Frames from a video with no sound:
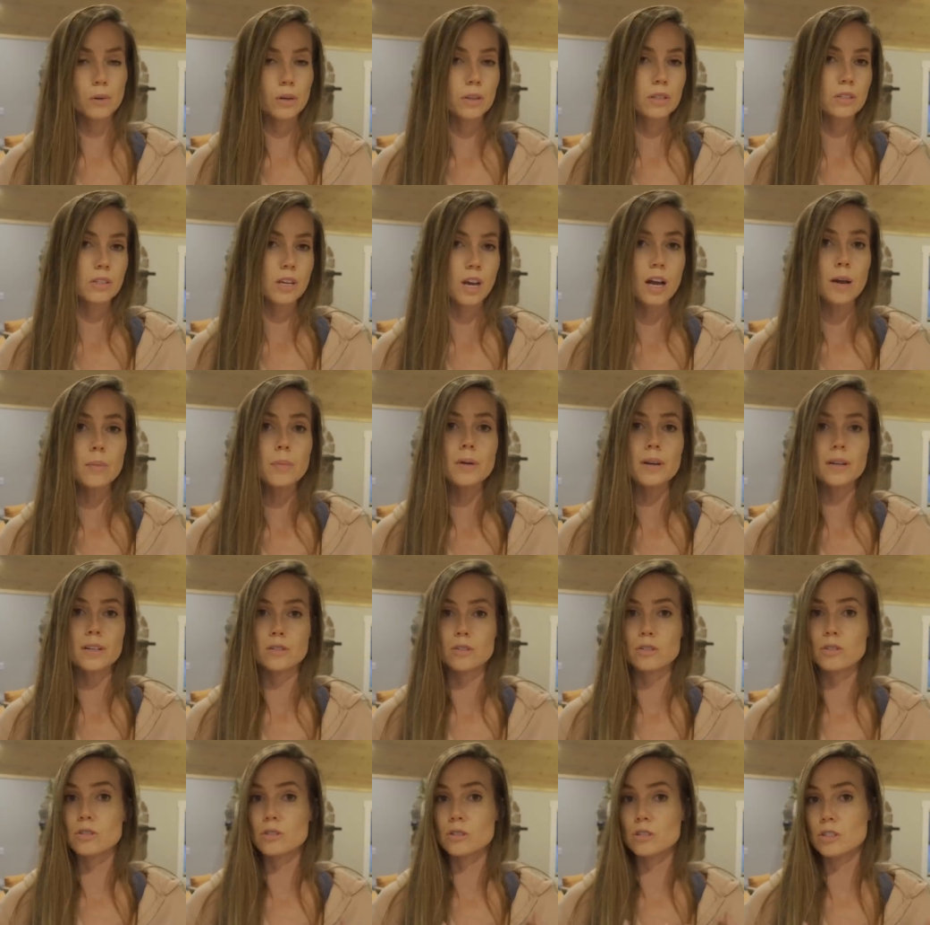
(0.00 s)
booked up
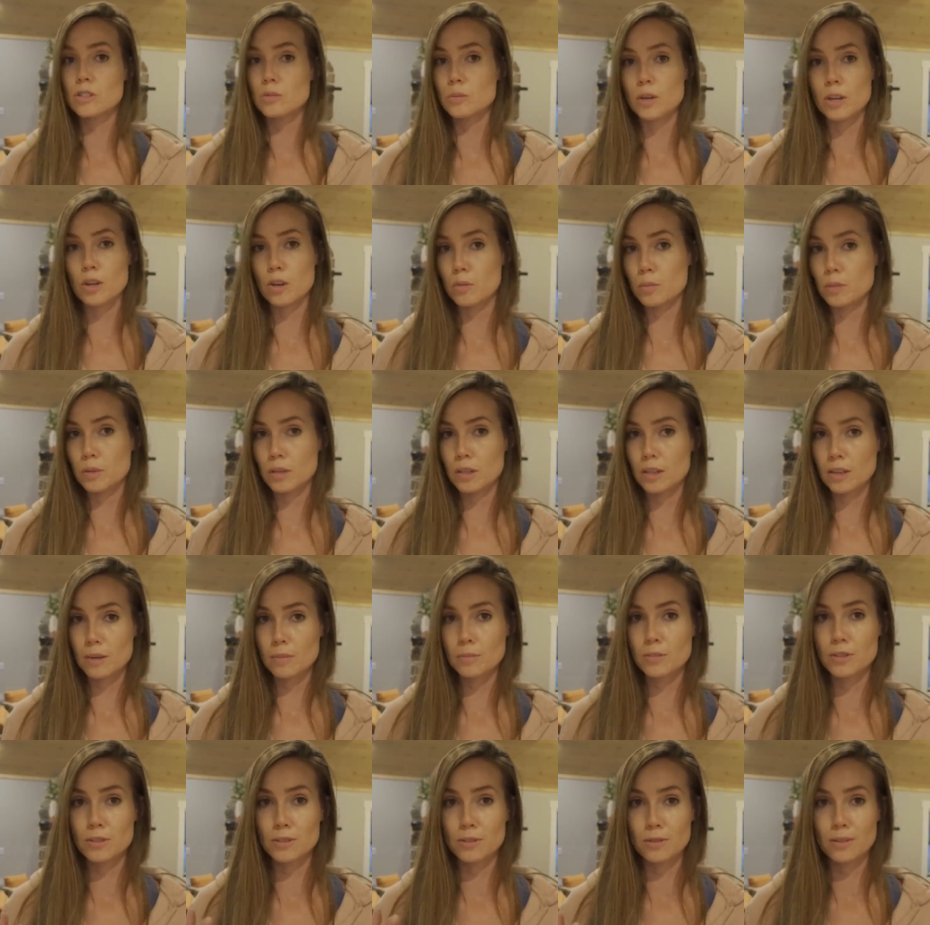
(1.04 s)
as soon as we opened it
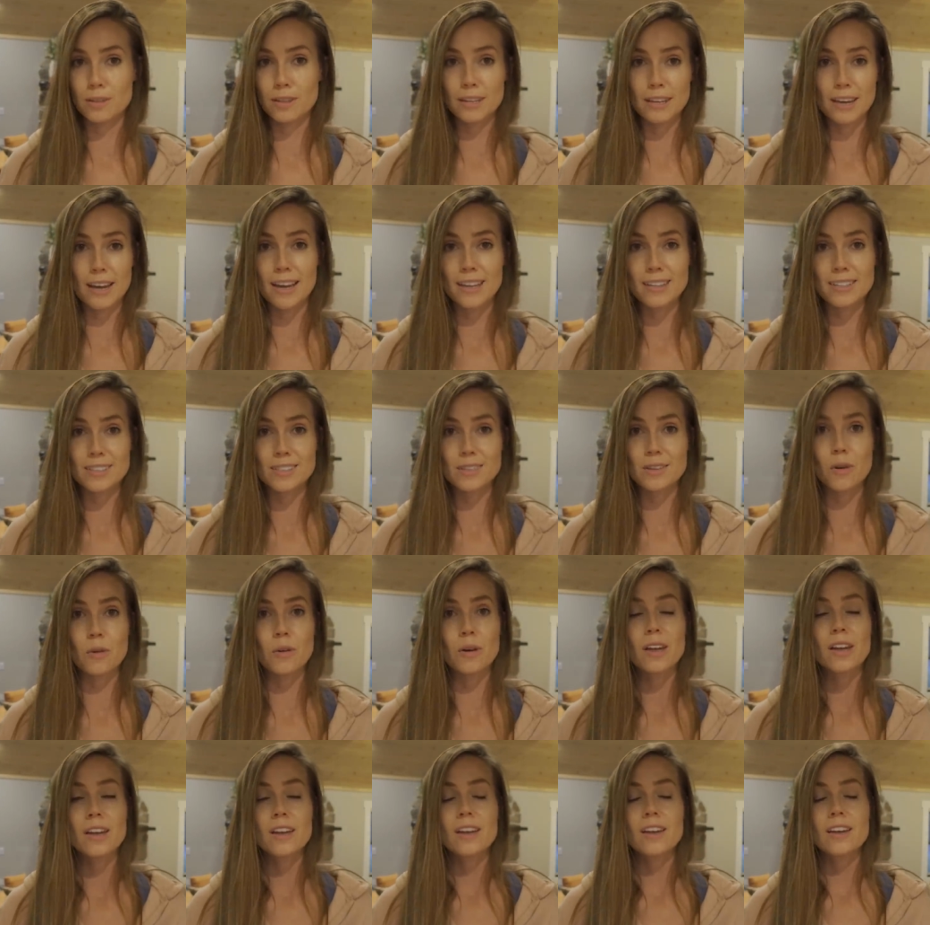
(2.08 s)
up to guests.
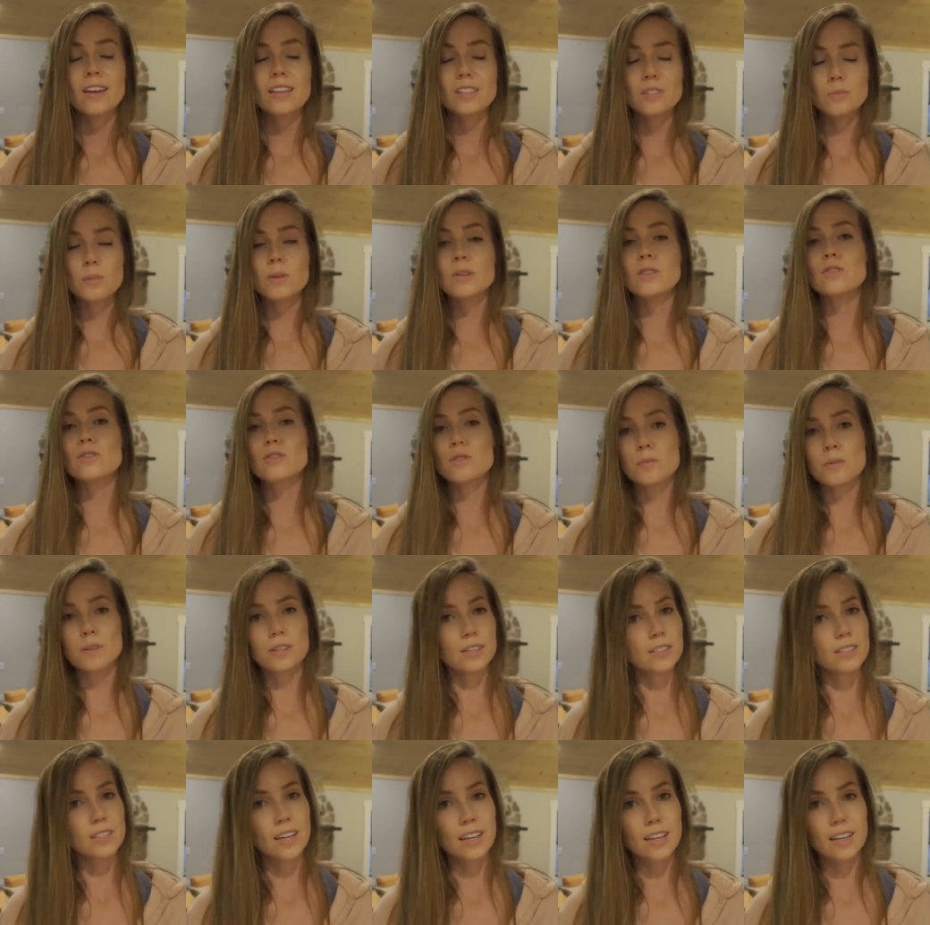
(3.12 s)
So it's been super
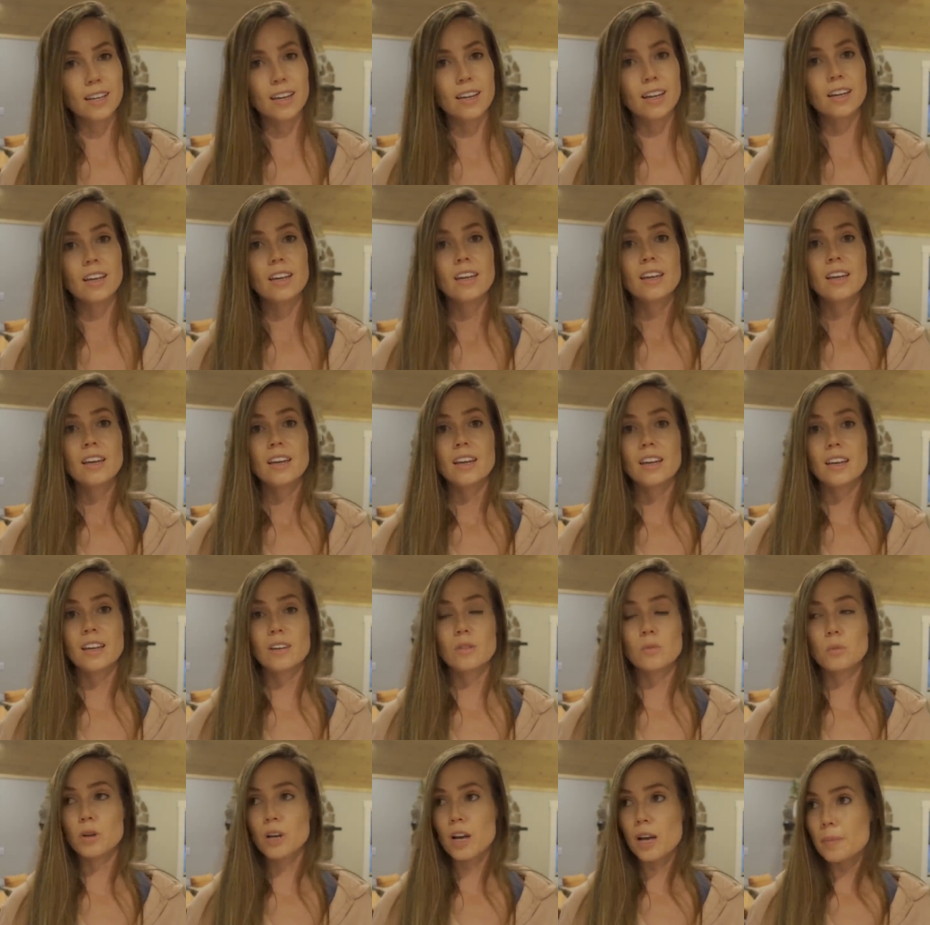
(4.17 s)
exciting.
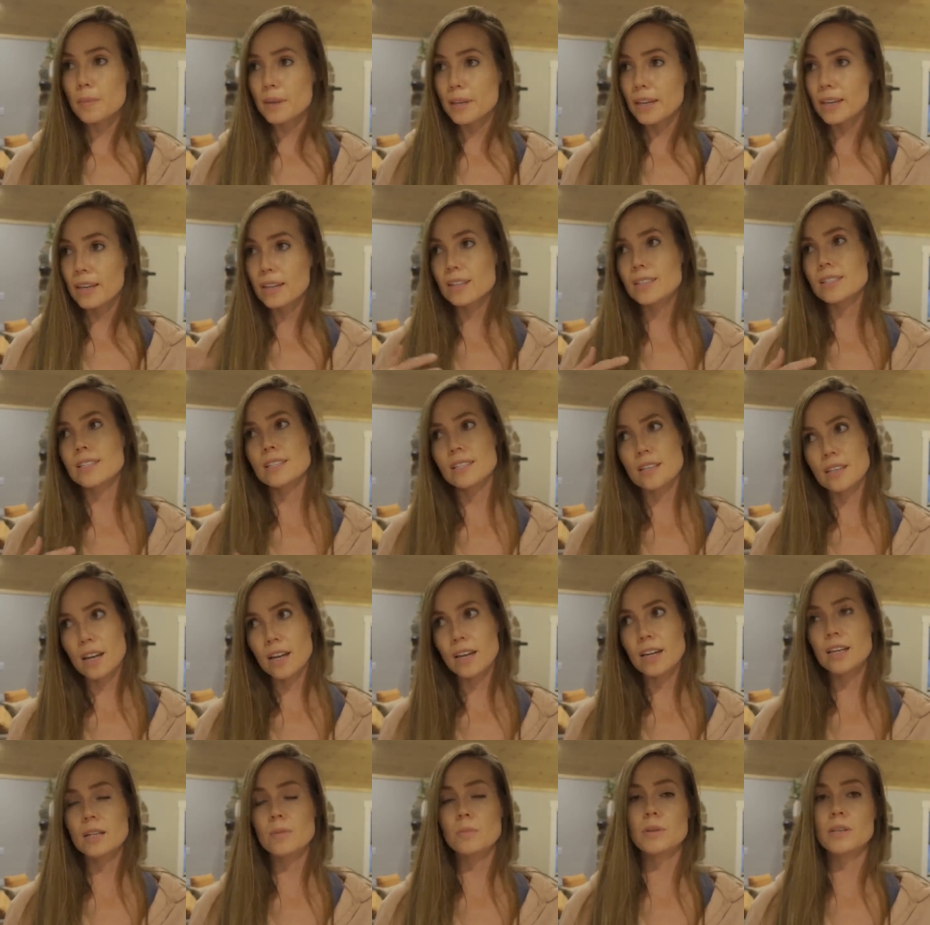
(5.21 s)
And we're coming in
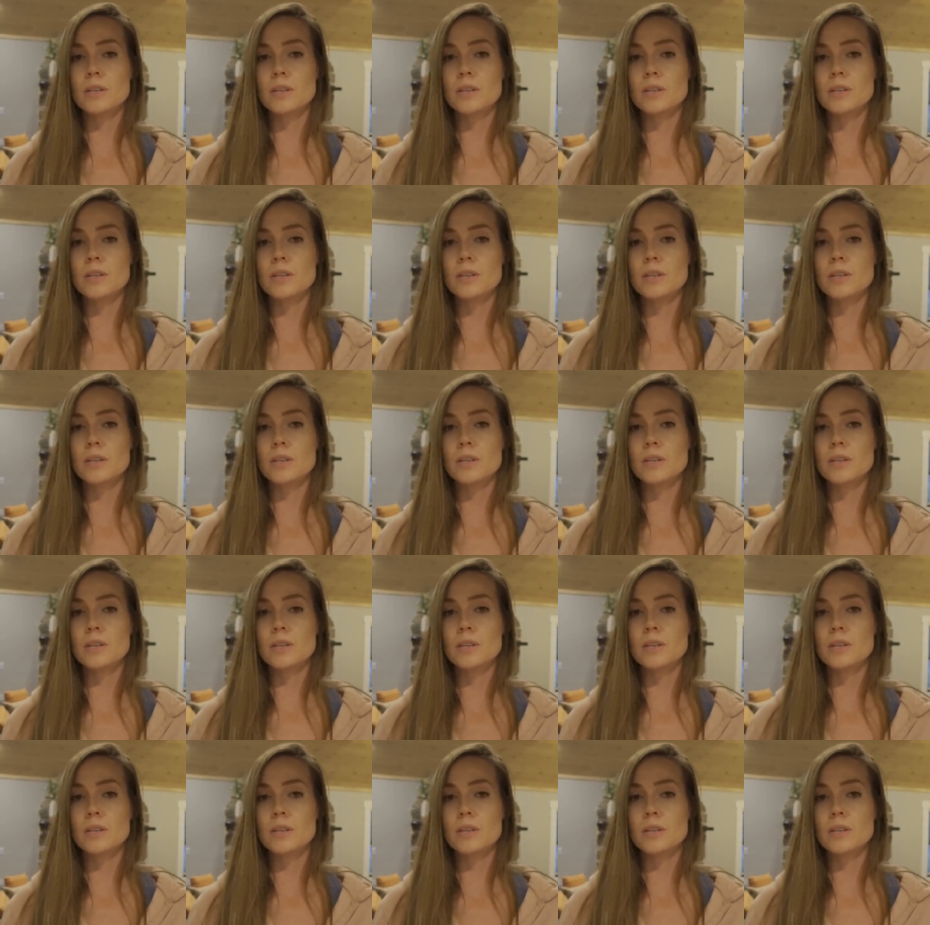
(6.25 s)
tonight